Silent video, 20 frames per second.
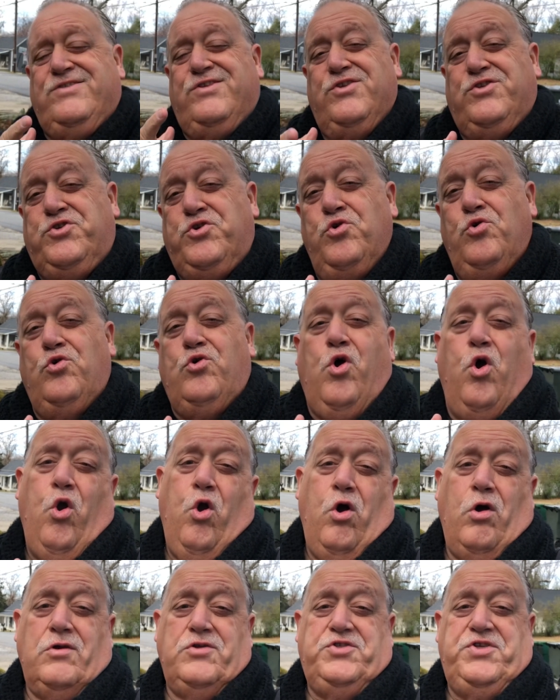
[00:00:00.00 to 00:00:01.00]
the 2
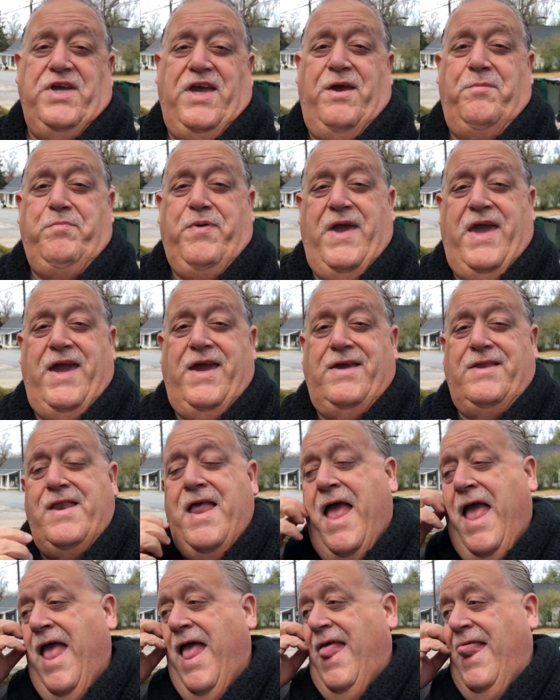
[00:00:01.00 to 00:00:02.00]
coral champagne.
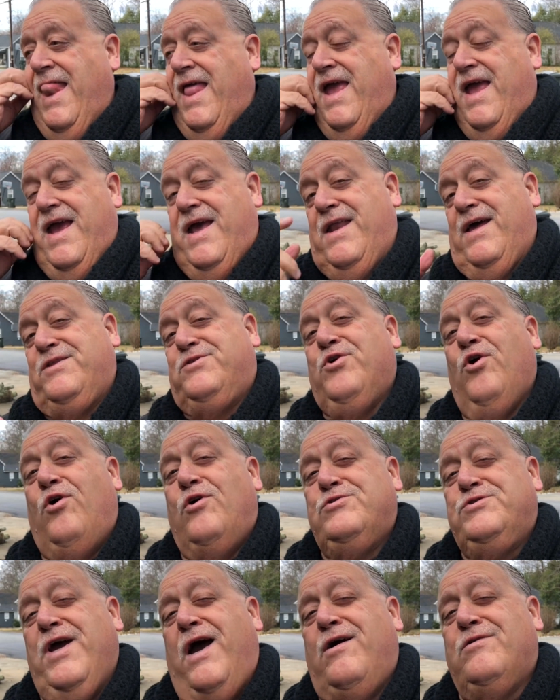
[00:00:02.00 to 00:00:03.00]
And I
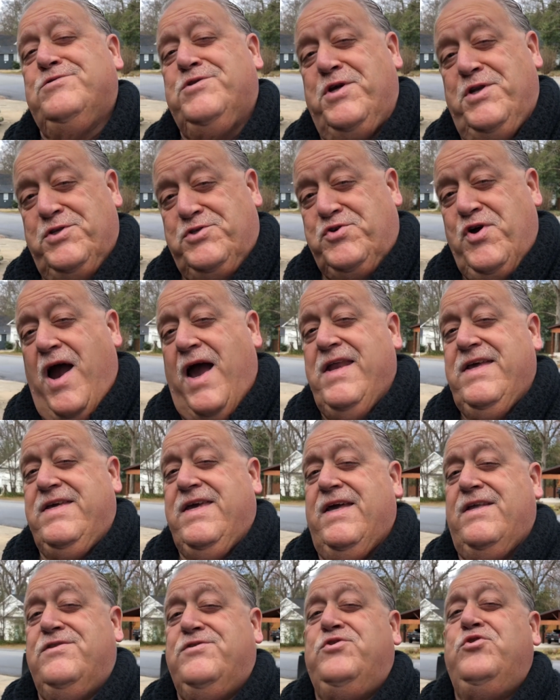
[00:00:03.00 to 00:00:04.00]
told you I was gonna try to
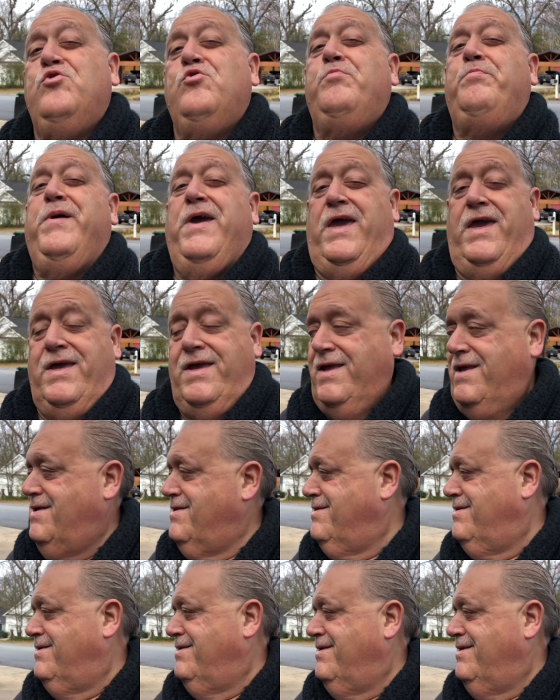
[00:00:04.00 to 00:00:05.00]
get 2 Bing.
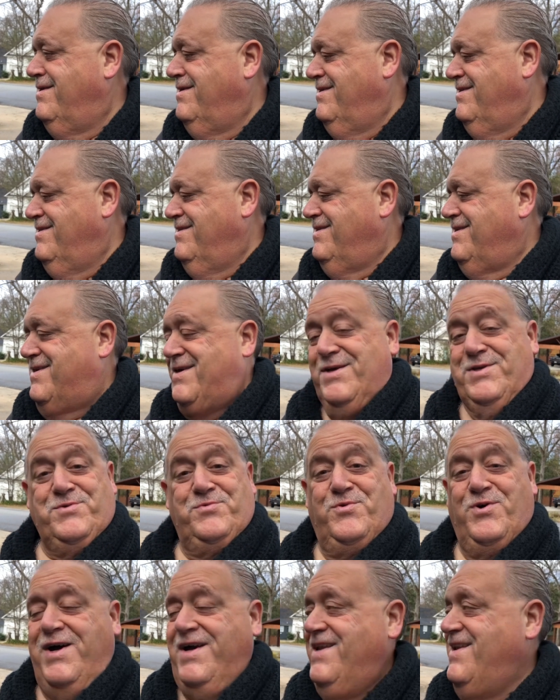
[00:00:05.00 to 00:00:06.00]
Guess
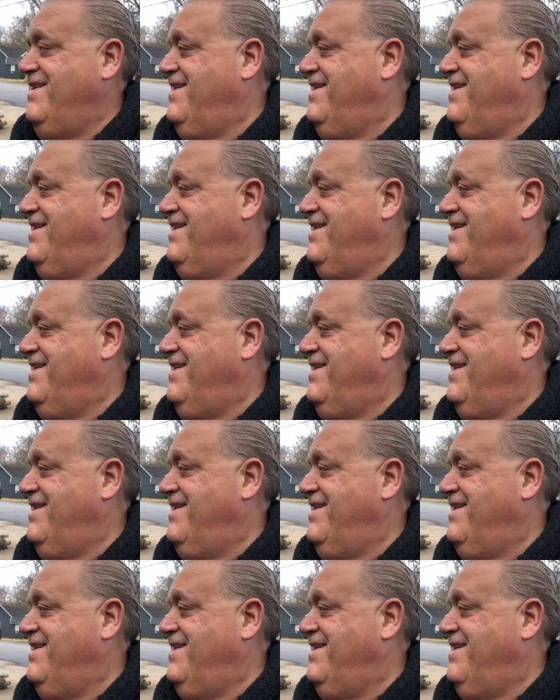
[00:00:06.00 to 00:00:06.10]
what?